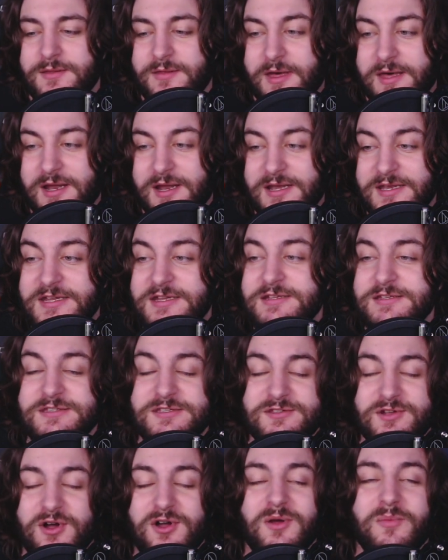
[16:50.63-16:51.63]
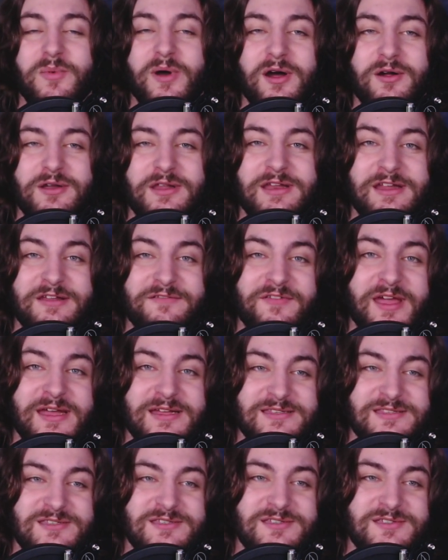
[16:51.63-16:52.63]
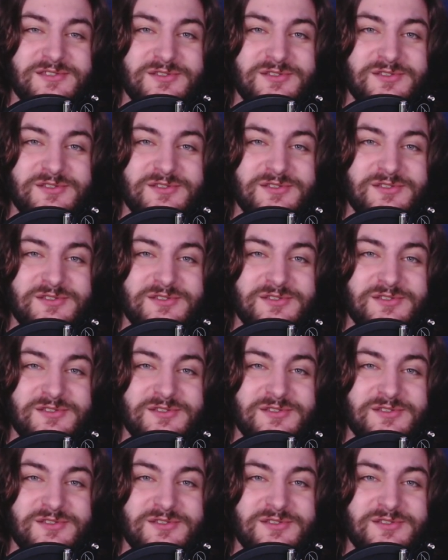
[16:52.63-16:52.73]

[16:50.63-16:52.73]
that I needed to talk about in advance